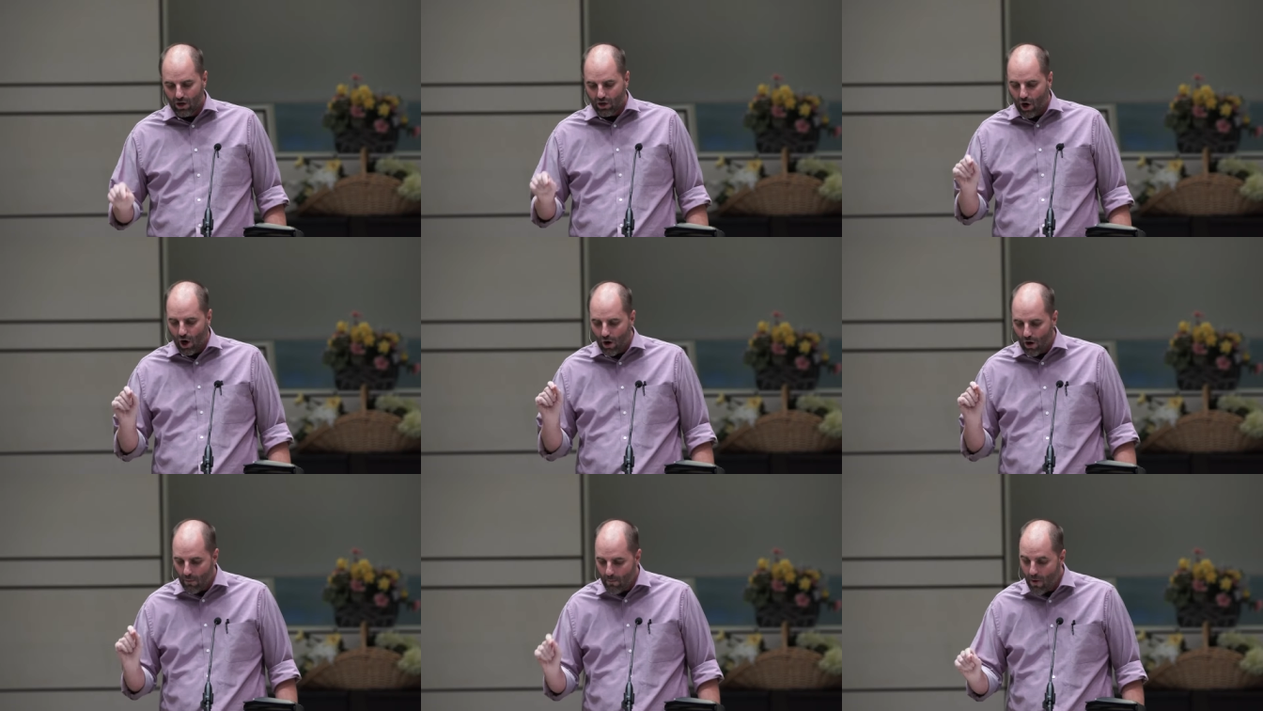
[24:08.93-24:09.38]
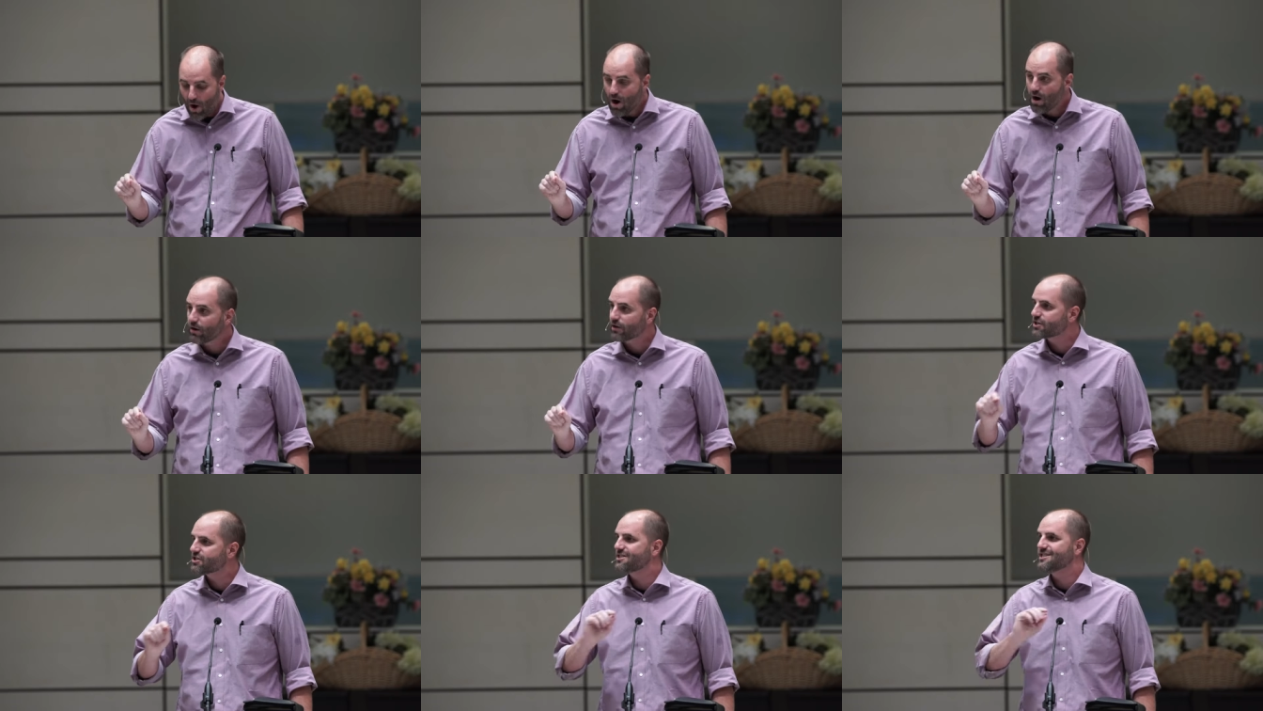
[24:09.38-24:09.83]
Karl
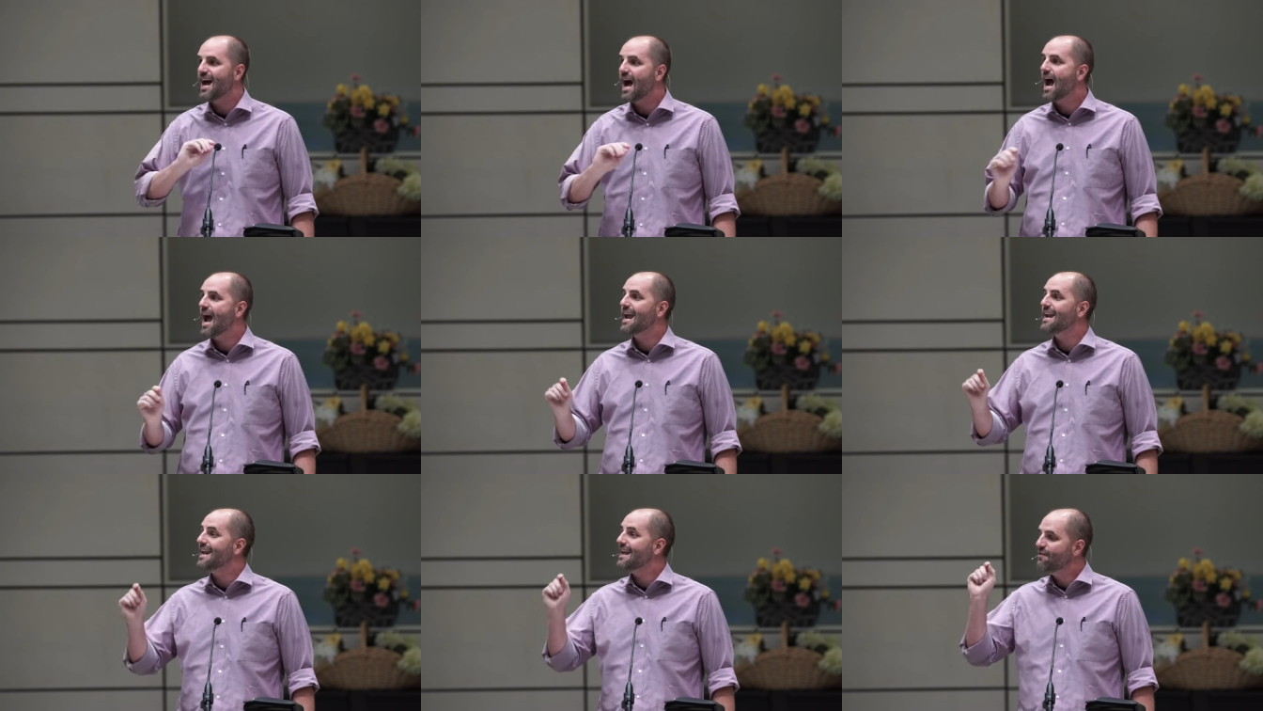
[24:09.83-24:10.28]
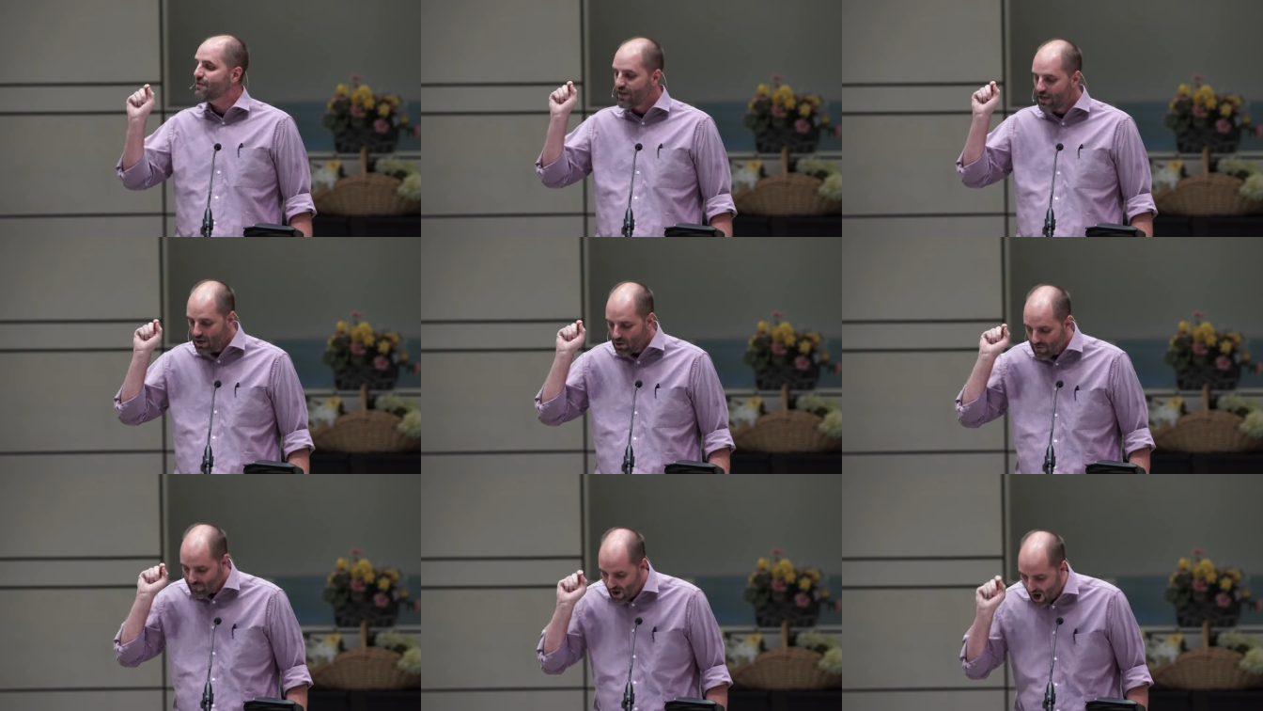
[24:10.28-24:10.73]
Marx died in the
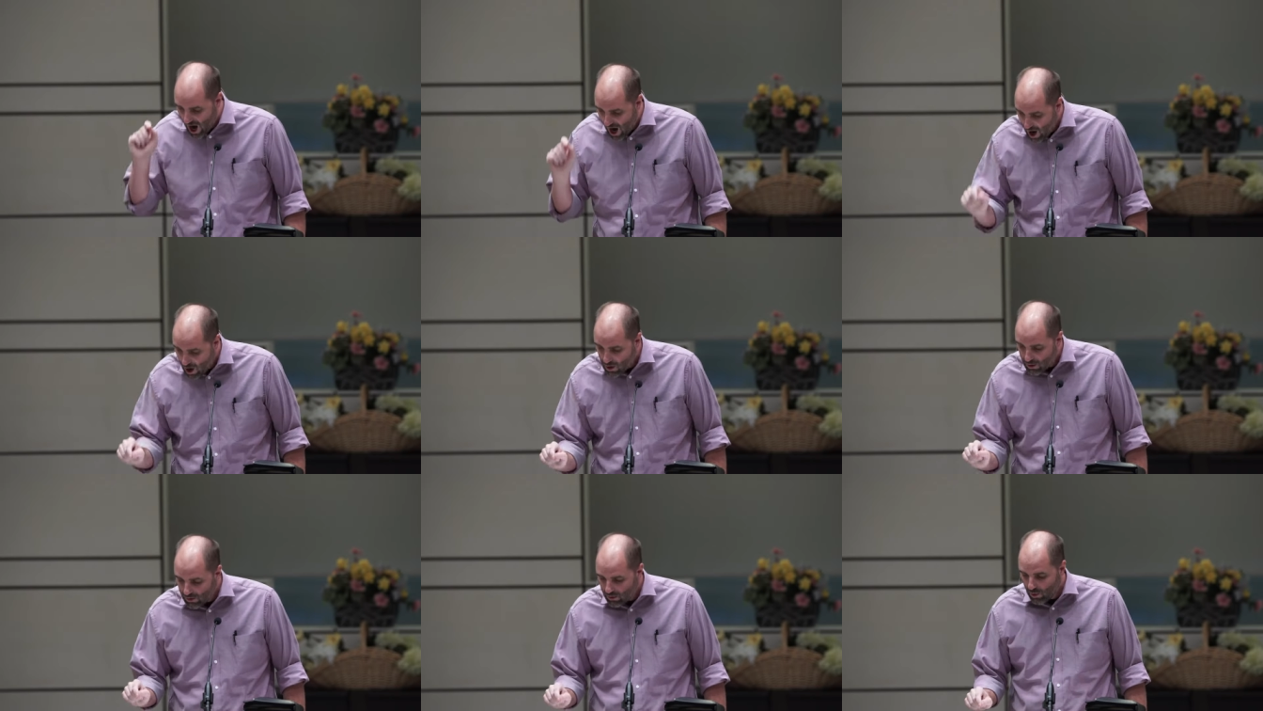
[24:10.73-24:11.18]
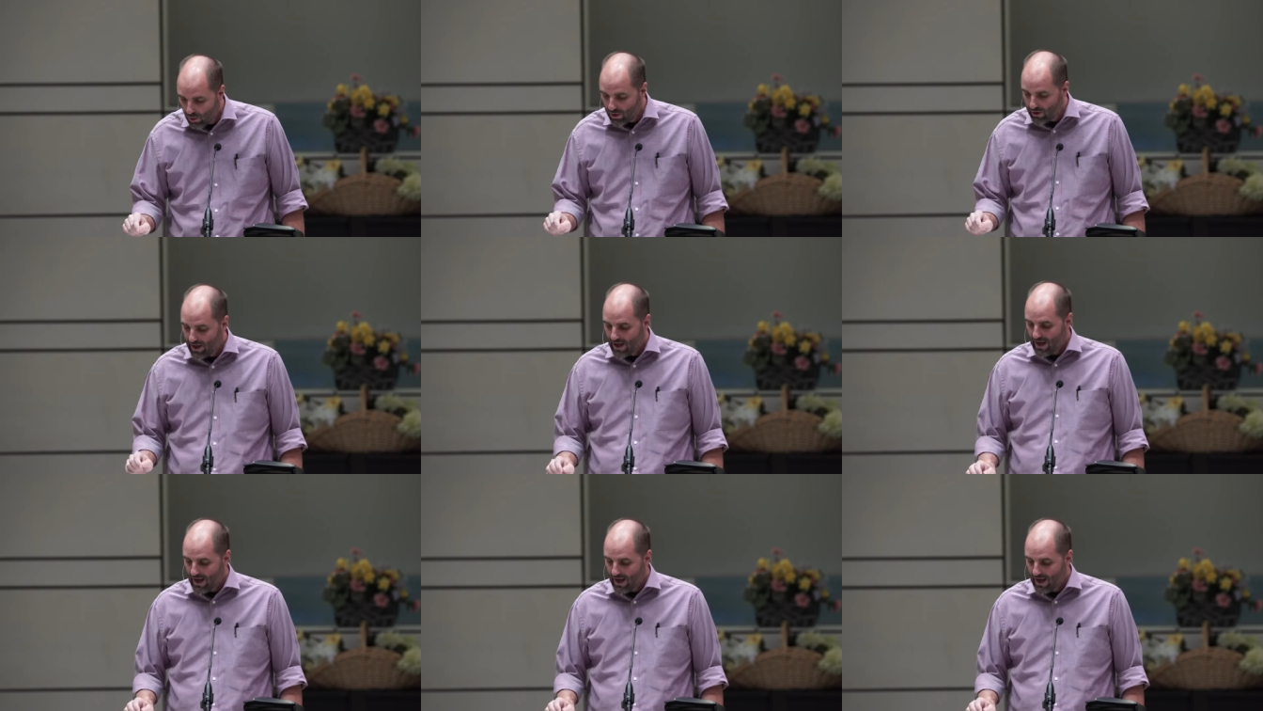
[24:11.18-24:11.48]
year of our Lord,